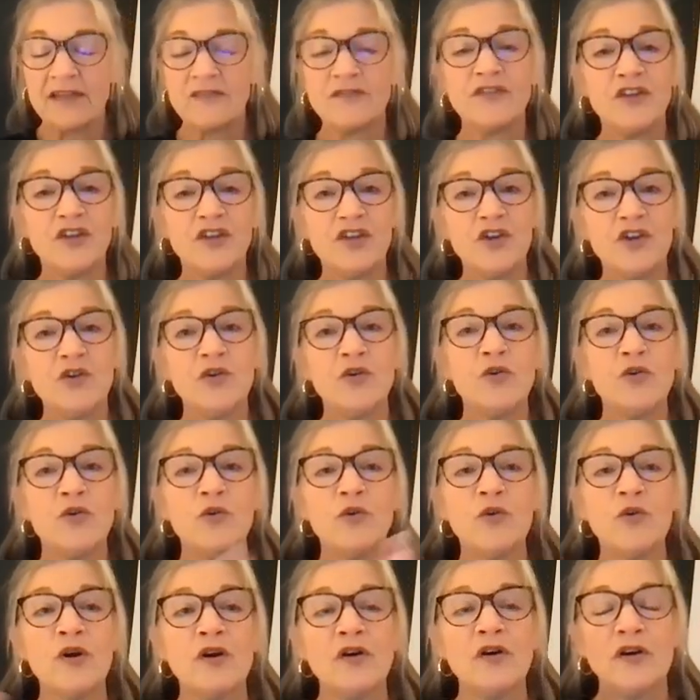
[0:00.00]
if
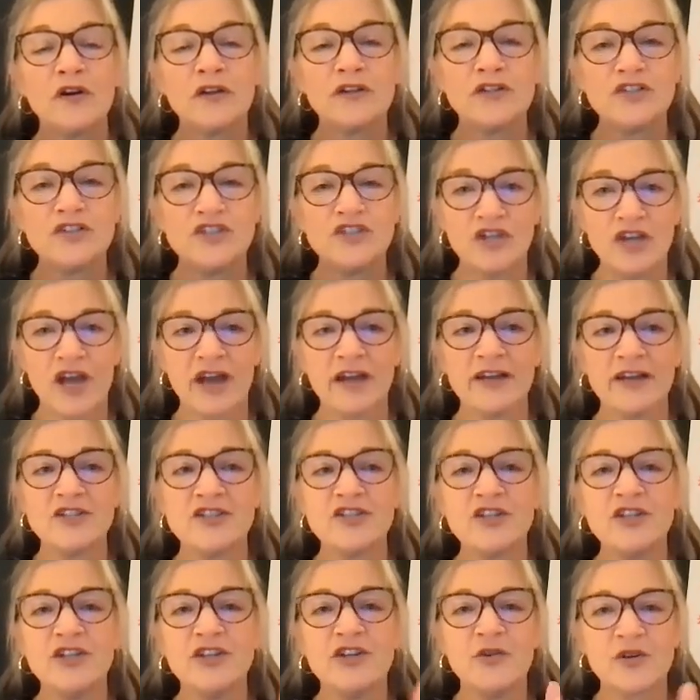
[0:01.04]
you
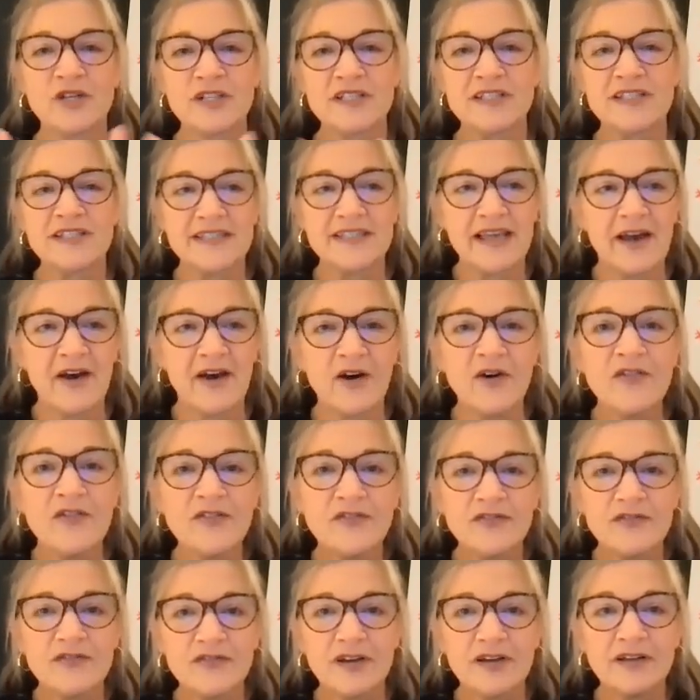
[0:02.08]
judge
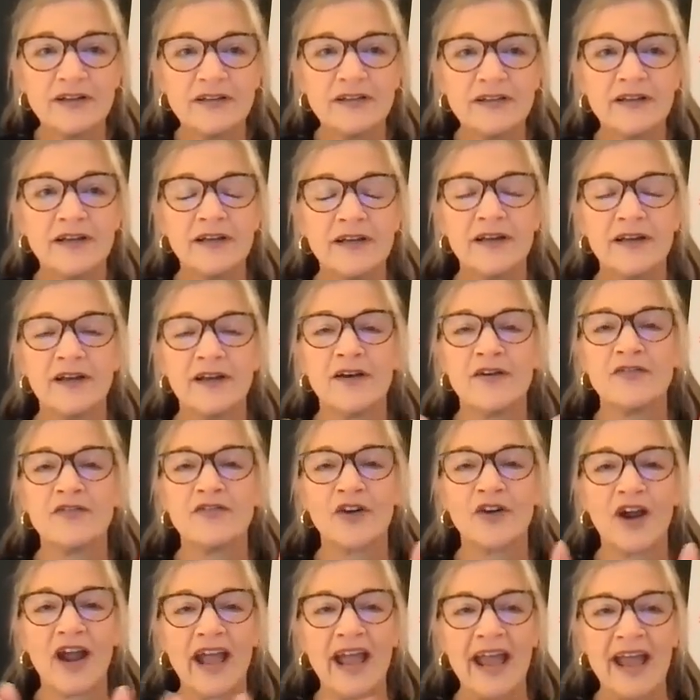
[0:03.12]
yourself
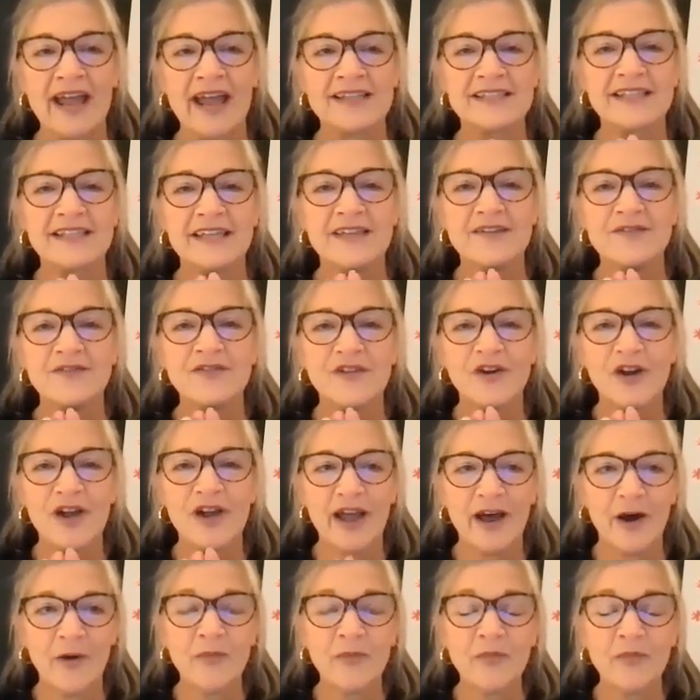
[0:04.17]
for asking for
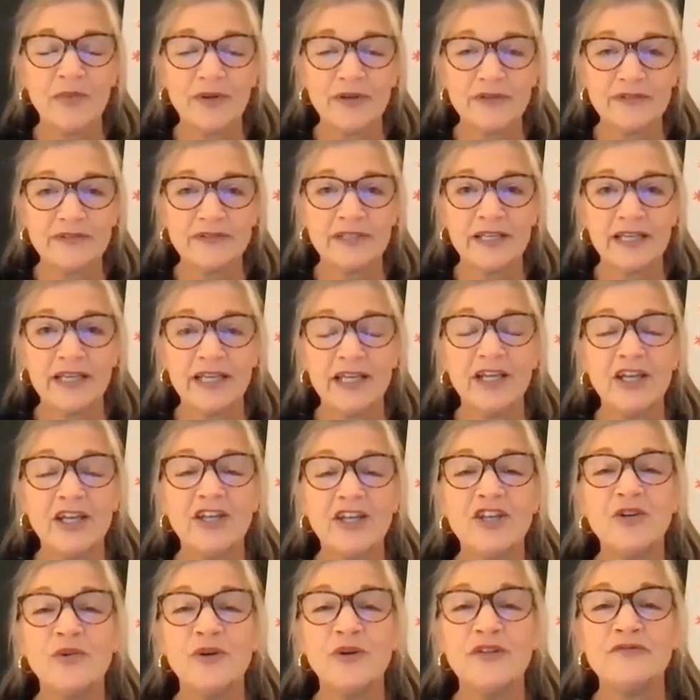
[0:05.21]
help,
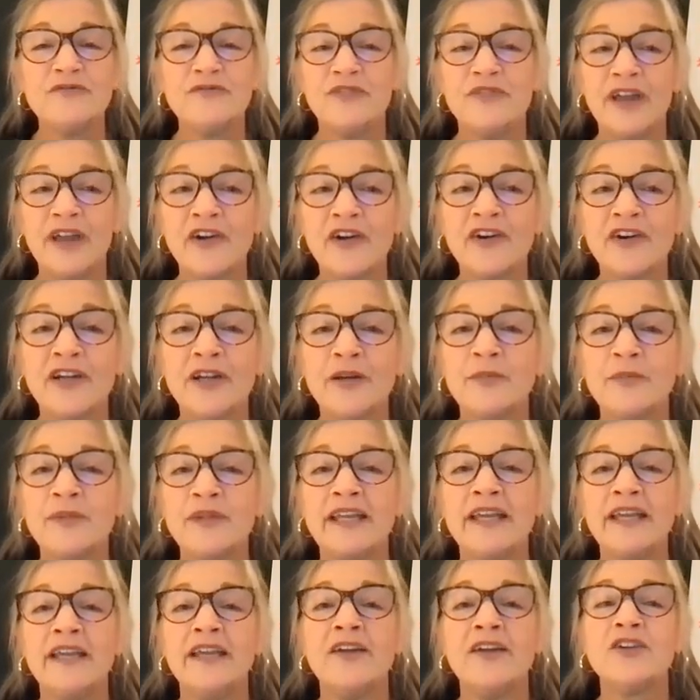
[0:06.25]
you
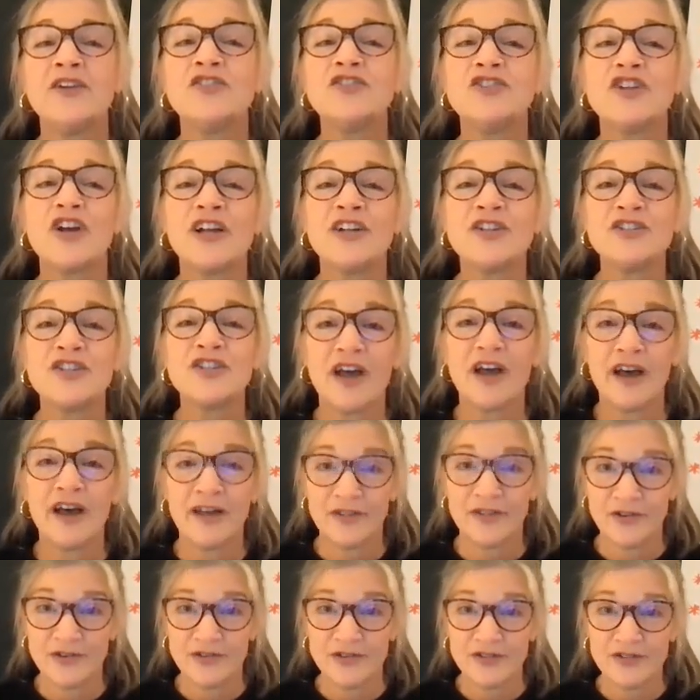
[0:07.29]
invariably judge
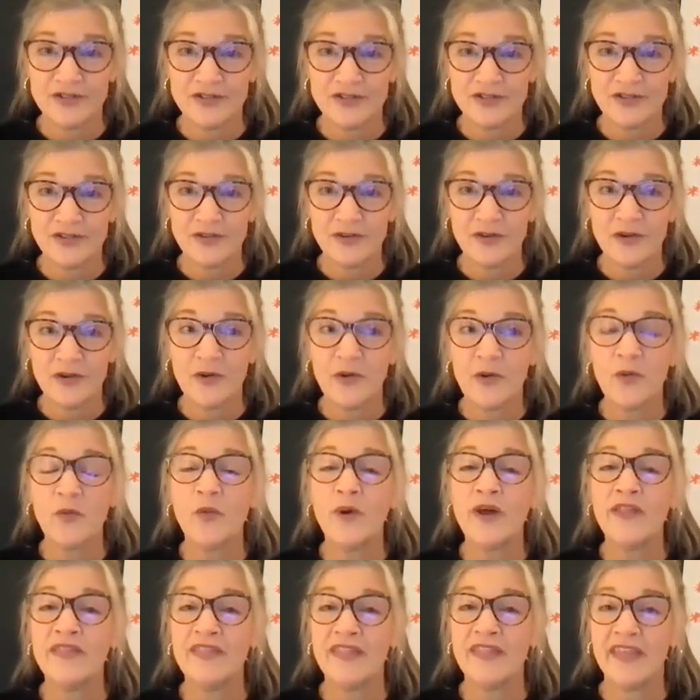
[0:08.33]
others
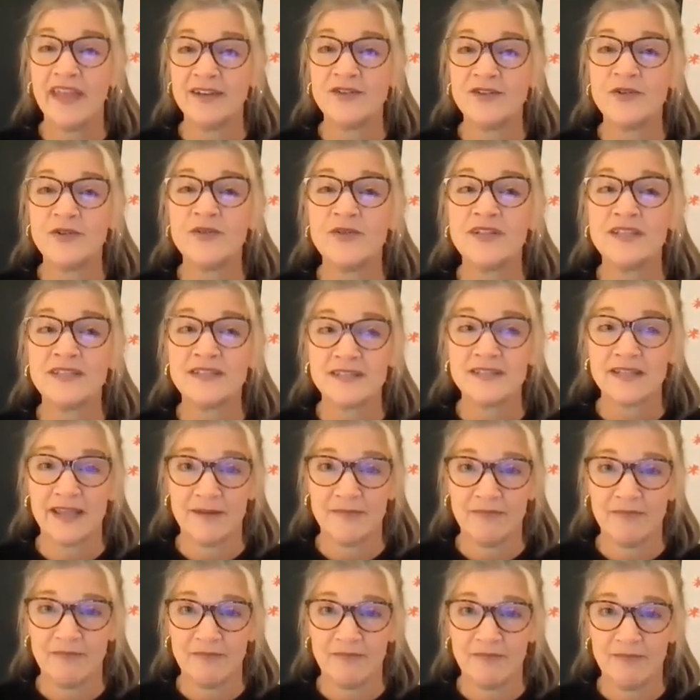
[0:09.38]
when they do the
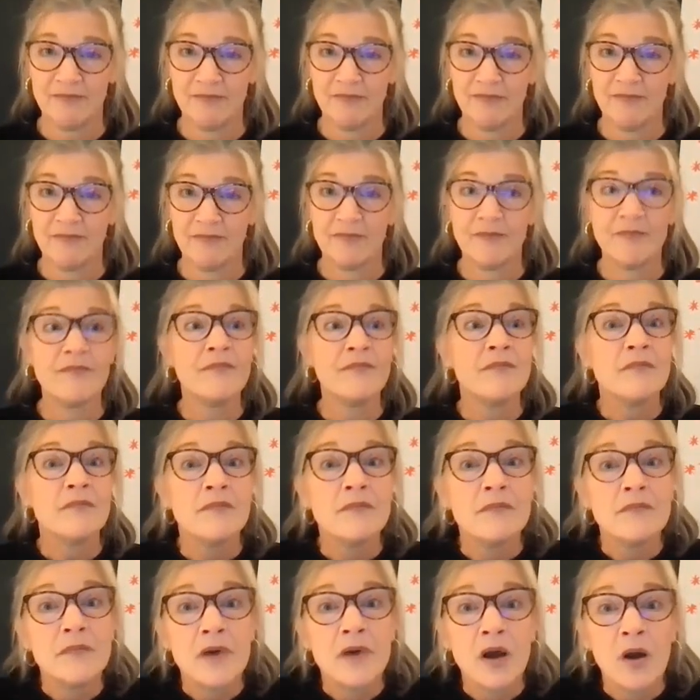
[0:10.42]
same.
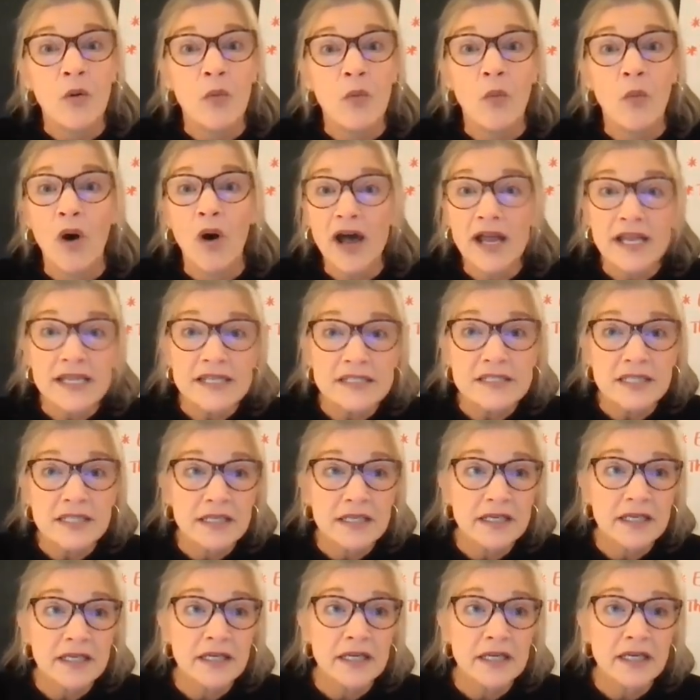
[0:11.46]

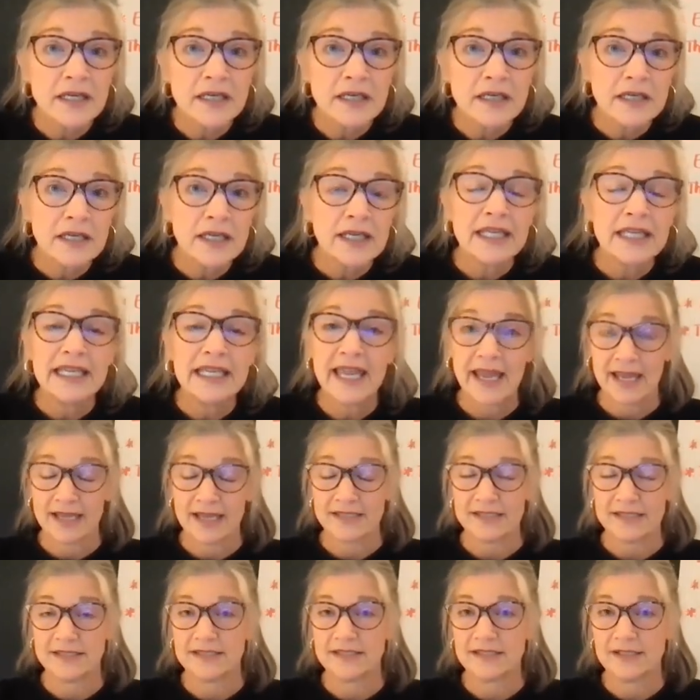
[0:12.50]
What?
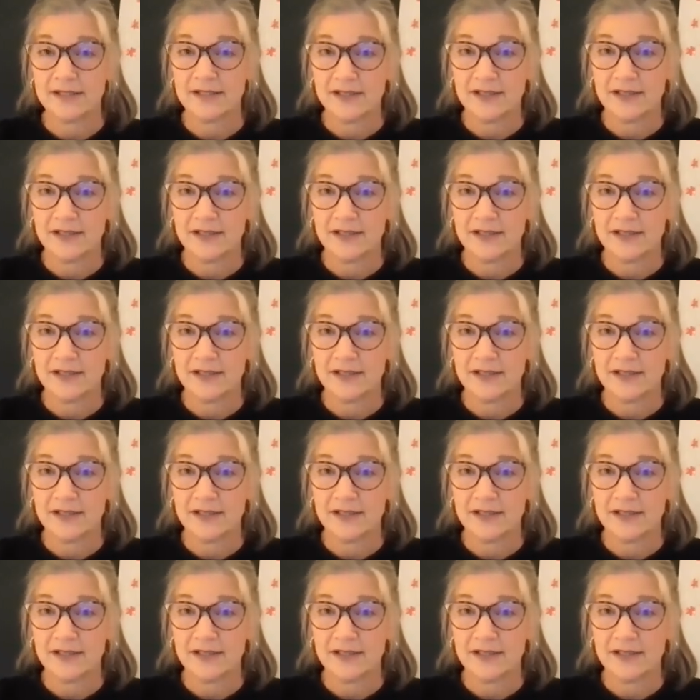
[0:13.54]
Yes.